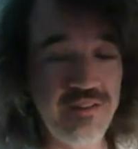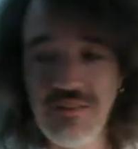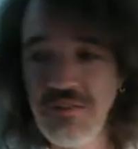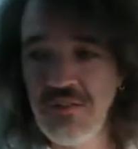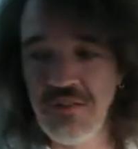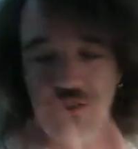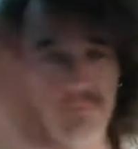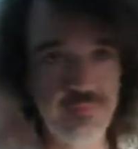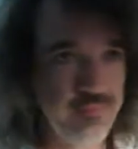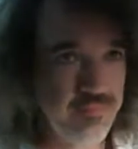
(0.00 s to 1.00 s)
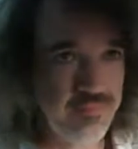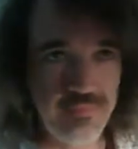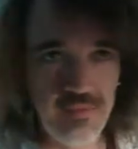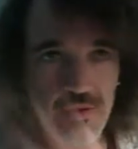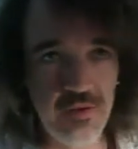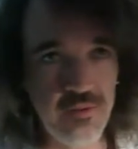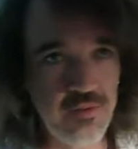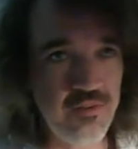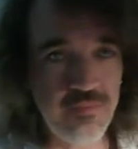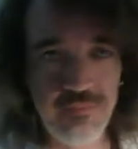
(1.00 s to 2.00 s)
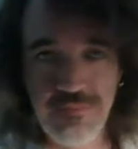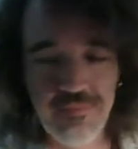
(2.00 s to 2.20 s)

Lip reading: That's it's